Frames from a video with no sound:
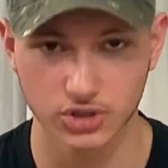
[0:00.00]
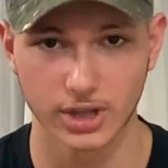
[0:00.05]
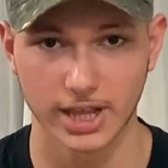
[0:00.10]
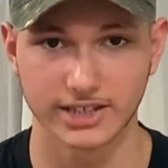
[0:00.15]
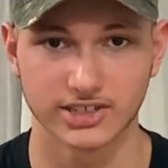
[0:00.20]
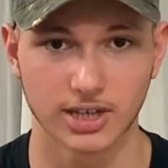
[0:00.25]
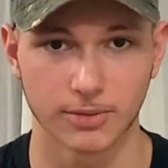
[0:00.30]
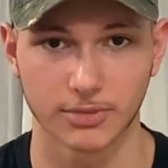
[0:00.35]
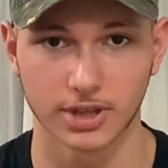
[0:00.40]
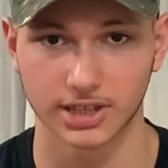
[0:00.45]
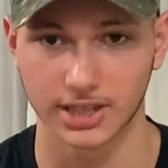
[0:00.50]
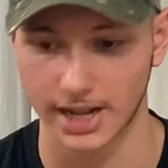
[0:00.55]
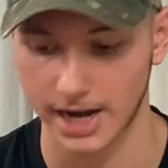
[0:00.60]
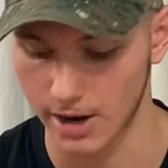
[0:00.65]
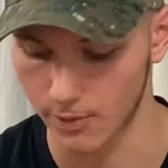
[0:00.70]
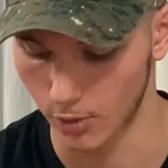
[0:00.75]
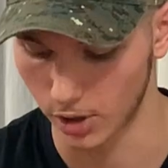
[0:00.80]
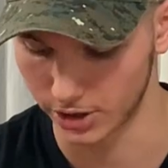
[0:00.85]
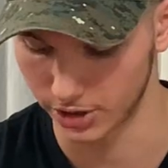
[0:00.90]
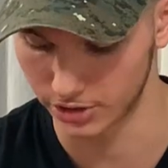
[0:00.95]
that's something that I
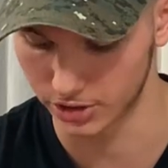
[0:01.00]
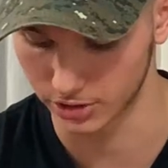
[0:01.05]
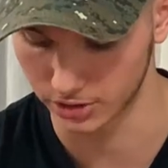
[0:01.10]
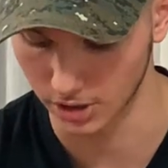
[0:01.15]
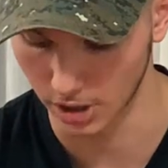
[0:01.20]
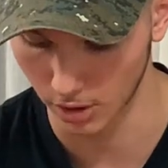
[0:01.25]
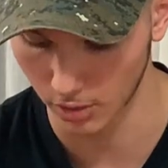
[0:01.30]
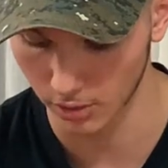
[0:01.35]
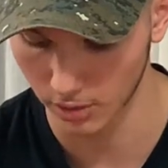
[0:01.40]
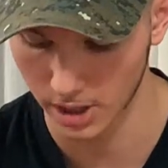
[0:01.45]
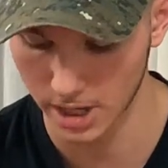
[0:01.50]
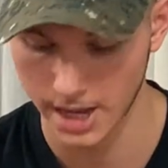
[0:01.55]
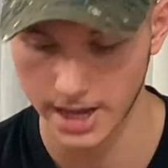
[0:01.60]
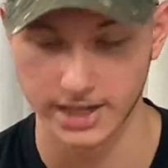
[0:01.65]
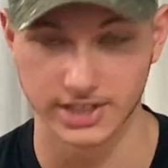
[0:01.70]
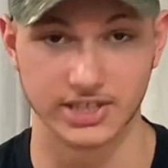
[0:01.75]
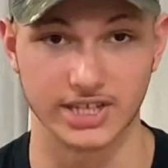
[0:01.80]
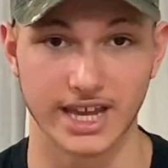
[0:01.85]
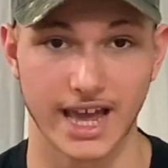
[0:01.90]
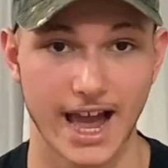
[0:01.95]
wanted to note.
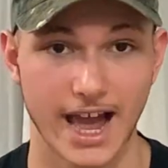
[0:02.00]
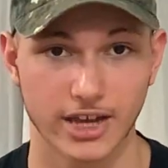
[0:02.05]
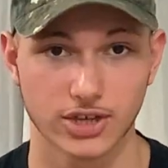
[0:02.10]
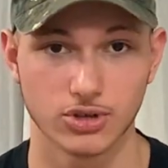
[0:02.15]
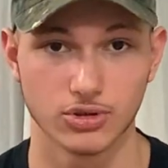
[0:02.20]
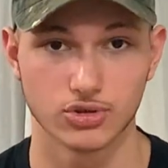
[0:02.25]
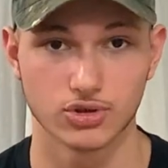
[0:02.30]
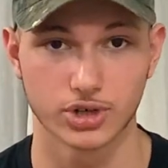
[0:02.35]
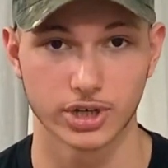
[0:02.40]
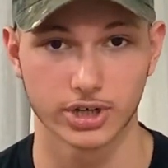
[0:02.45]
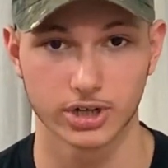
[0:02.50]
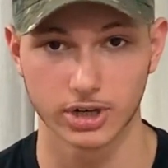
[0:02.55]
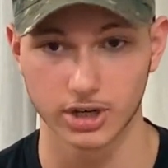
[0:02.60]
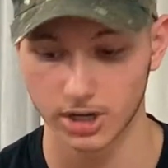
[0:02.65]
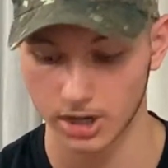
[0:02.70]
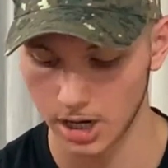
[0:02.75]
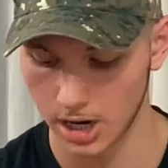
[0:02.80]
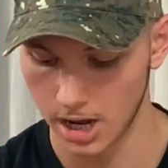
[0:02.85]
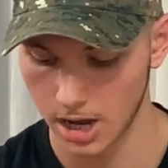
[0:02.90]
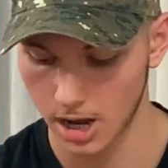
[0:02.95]
The
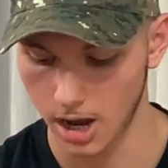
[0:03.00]
AccuTrigger,